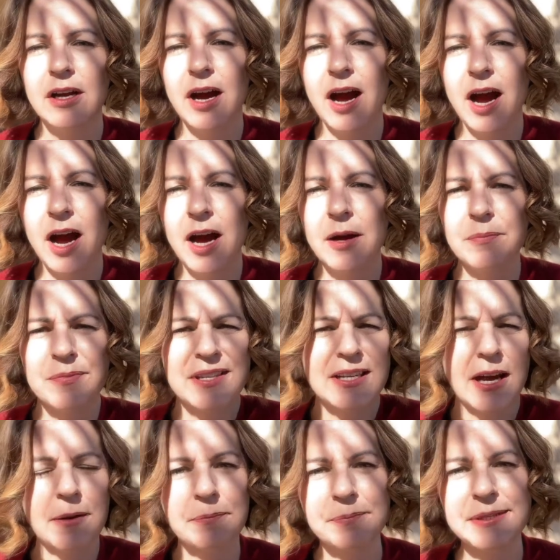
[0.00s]
um, the
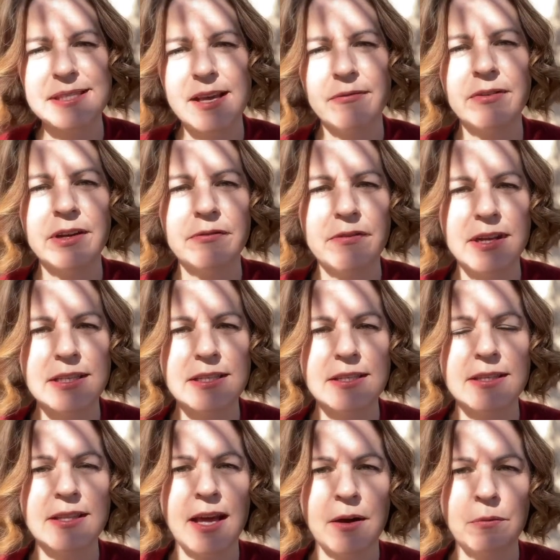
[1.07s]
top seven events
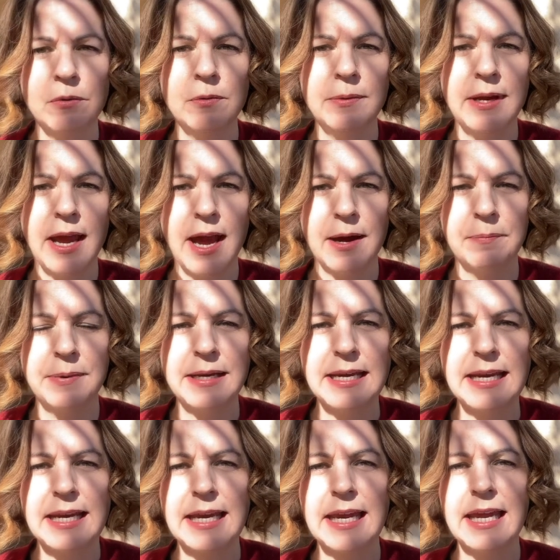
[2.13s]
that will be
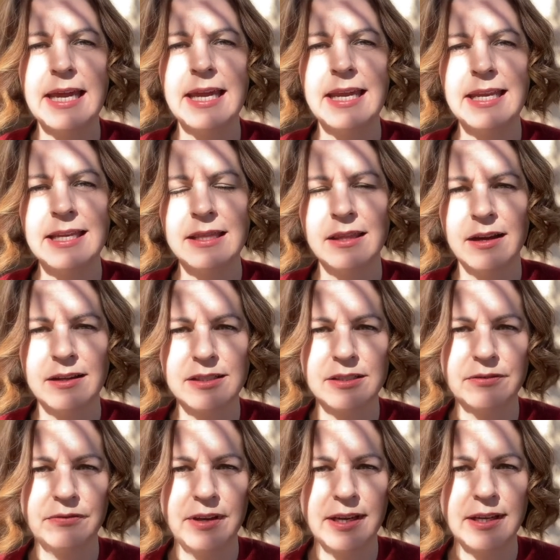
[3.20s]
happening in Las
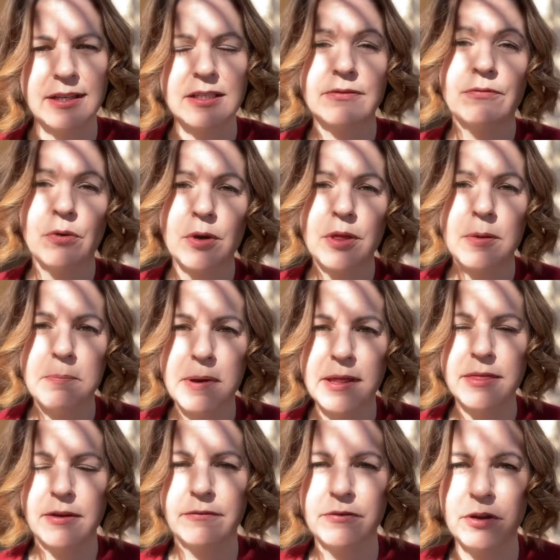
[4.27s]
Vegas for the
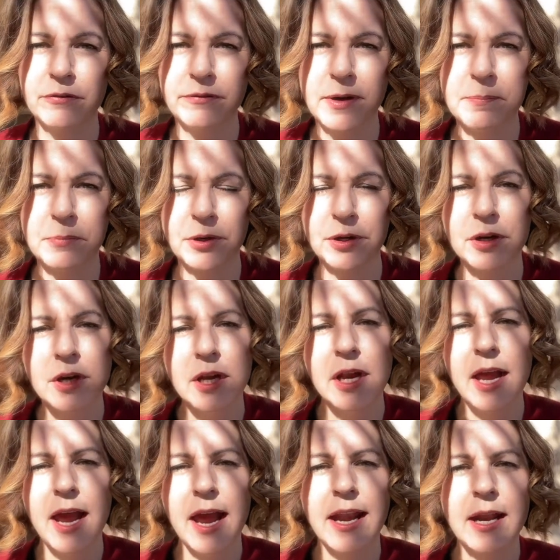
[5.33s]
month of November.
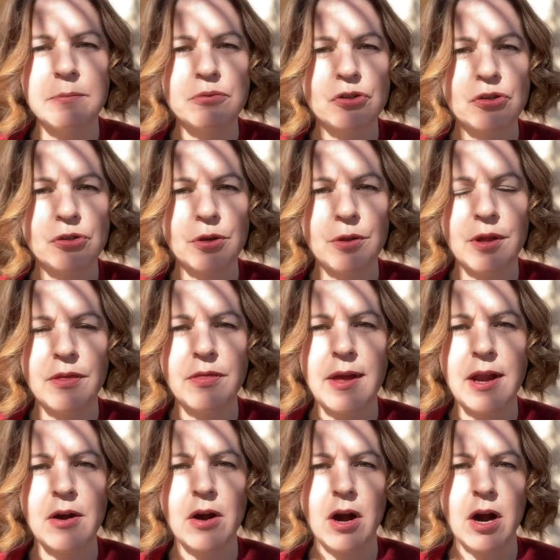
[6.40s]
And I'm sure that
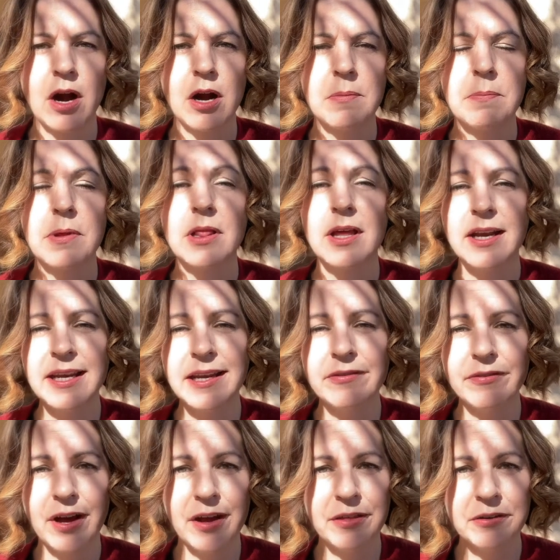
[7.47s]
there are plenty of
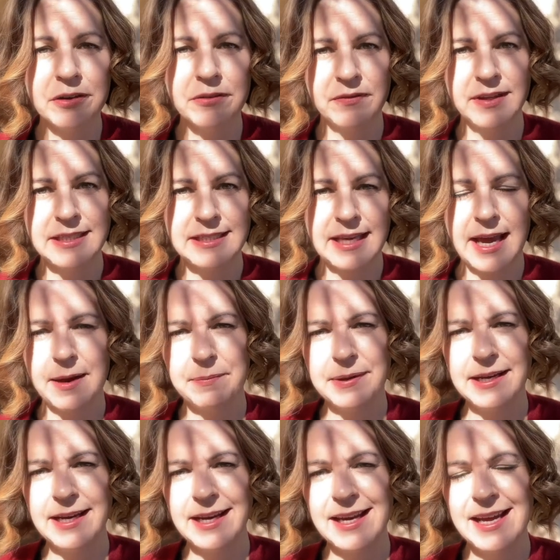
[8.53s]
other events
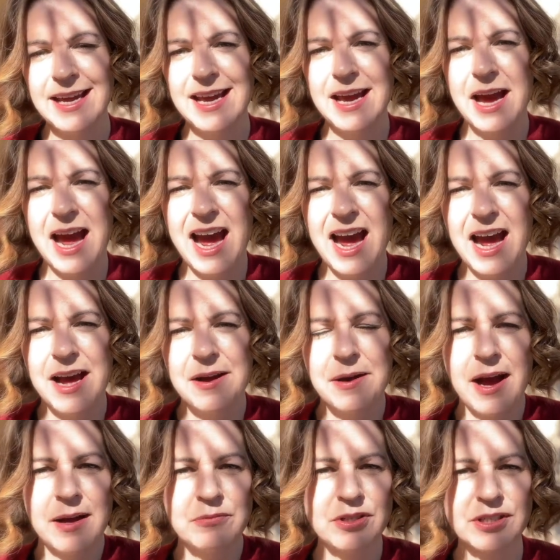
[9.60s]
happening. Uh,
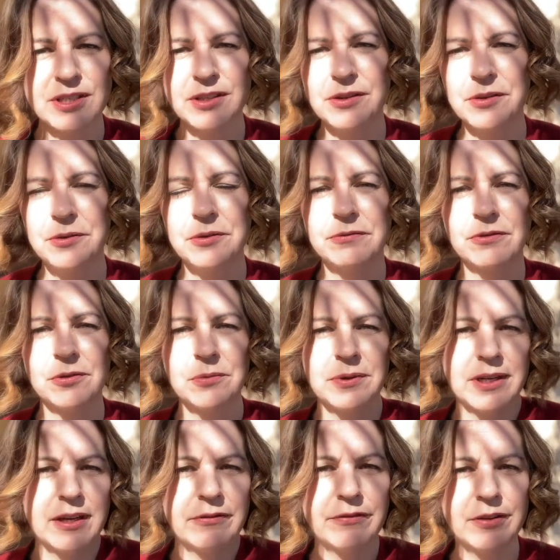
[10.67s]
I'm just going to go over what
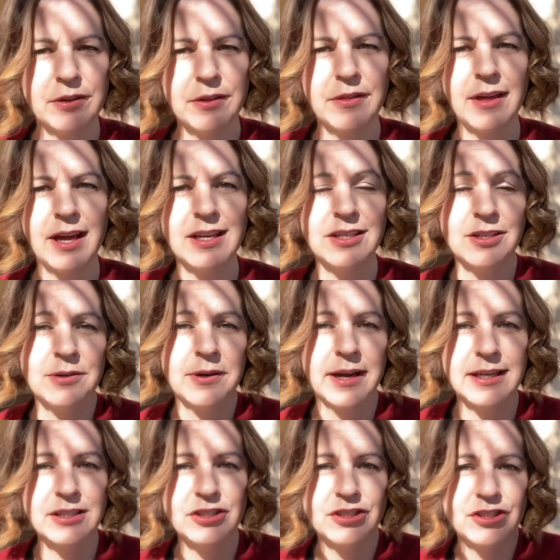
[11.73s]
I feel that you
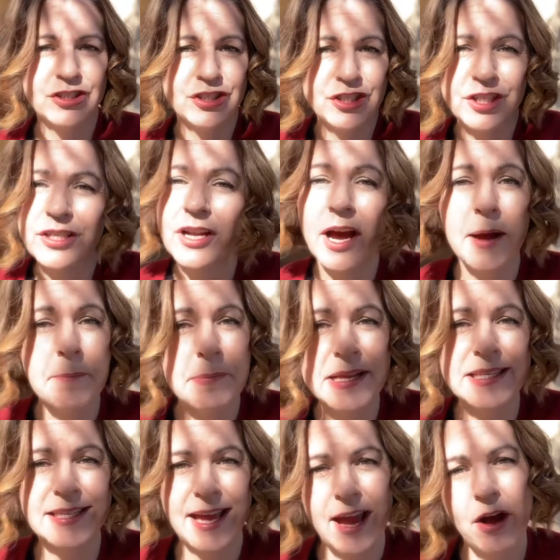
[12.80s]
guys should not
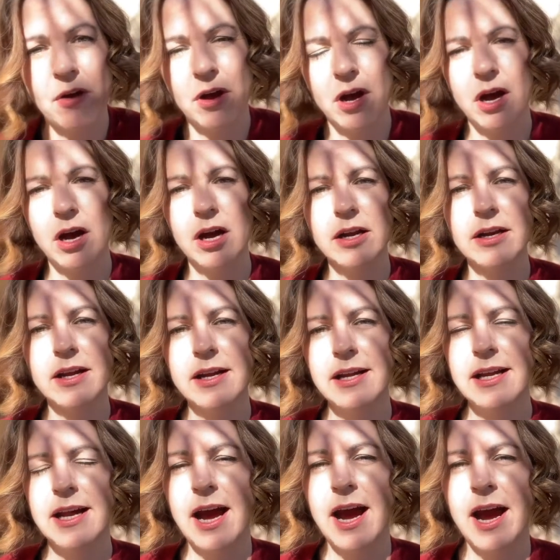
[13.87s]
miss out on.
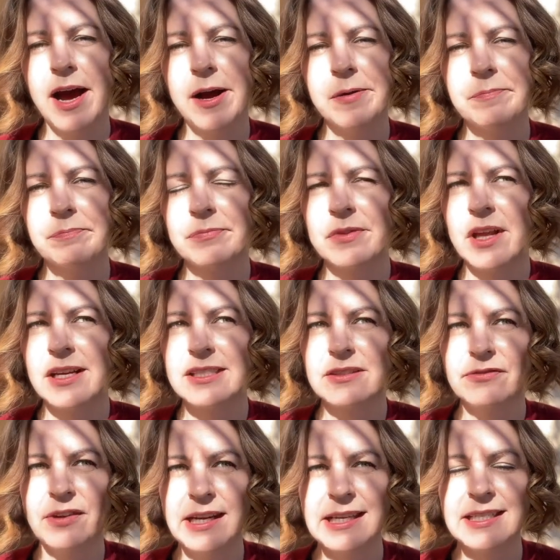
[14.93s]
Uh, Las
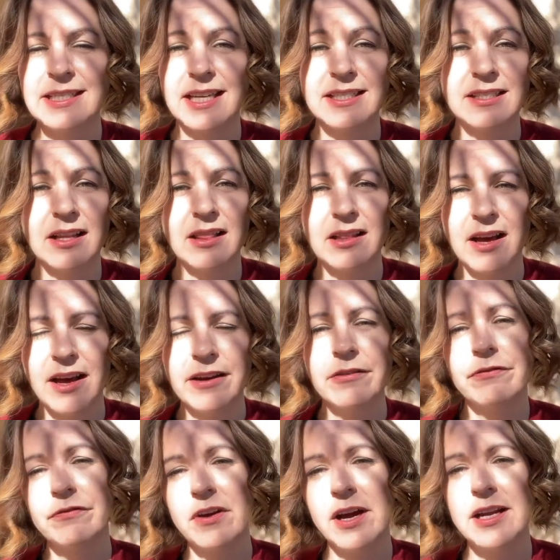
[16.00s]
Vegas has a lot of
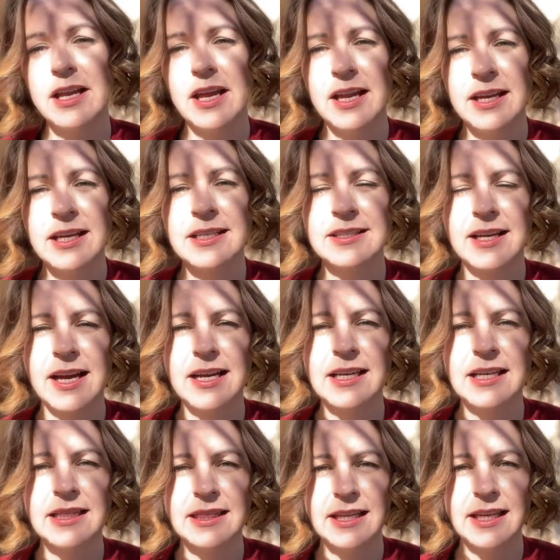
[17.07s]
fun and
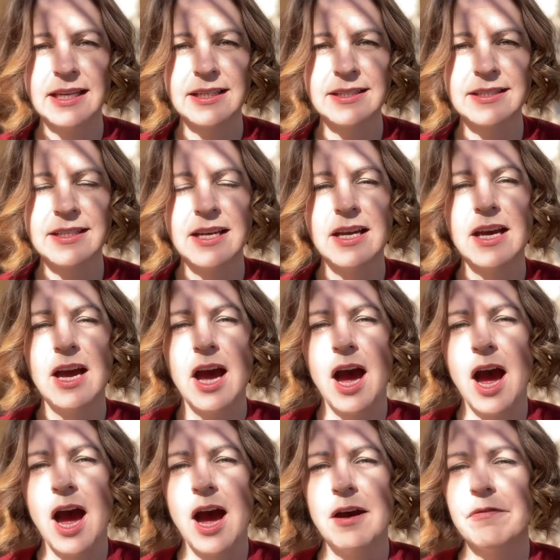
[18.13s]
exciting things
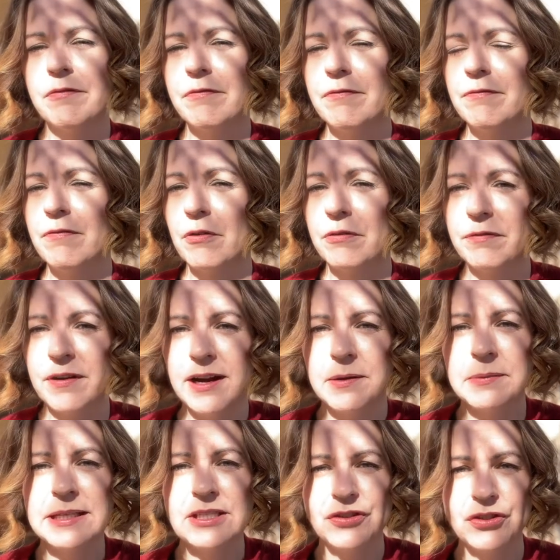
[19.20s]
uh, for
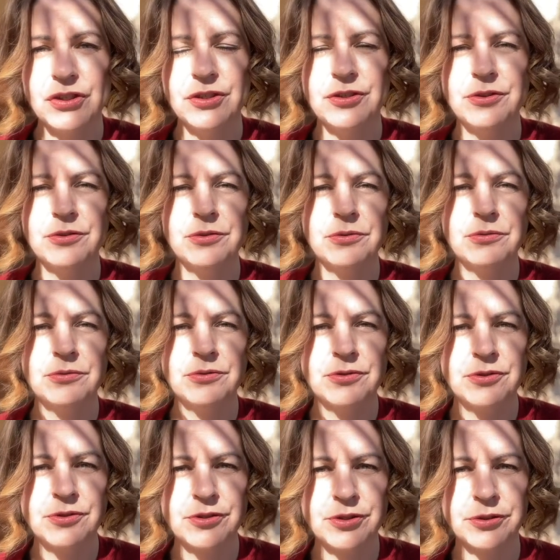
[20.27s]
families to do
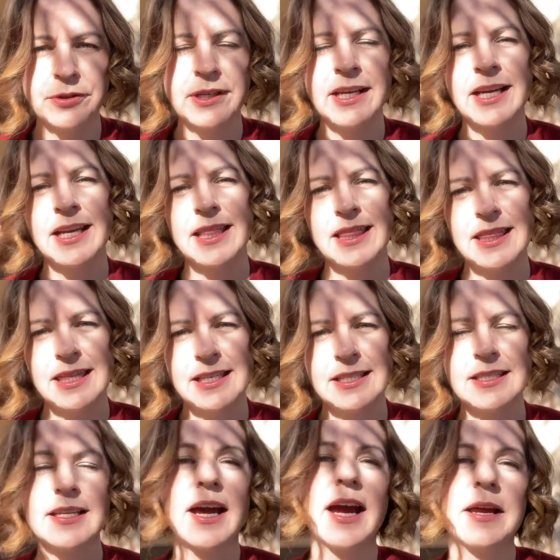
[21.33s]
during this
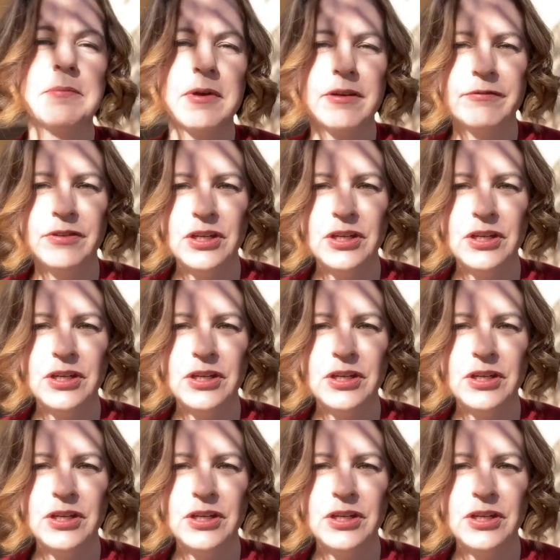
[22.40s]
time of